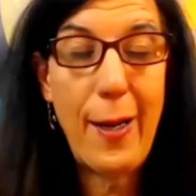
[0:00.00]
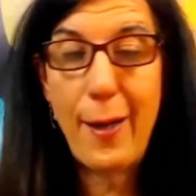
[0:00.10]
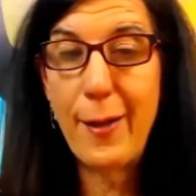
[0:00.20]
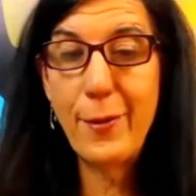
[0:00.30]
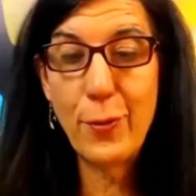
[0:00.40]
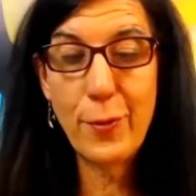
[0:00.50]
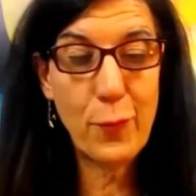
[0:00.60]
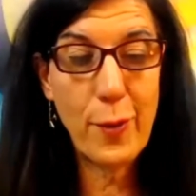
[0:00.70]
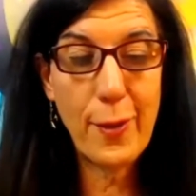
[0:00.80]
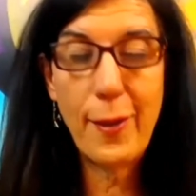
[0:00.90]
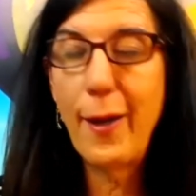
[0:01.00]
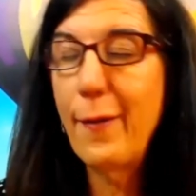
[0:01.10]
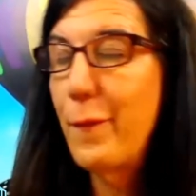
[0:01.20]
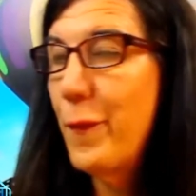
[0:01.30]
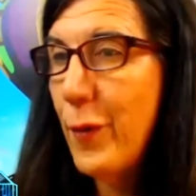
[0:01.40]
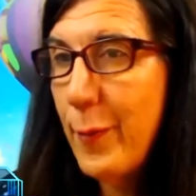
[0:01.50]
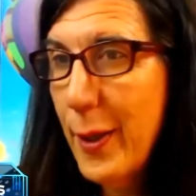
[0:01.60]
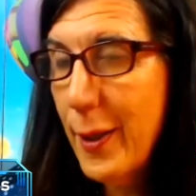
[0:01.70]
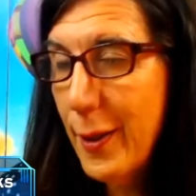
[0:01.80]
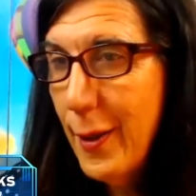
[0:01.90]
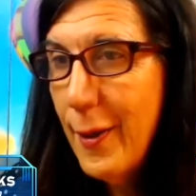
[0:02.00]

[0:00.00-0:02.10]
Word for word: I don't really have very many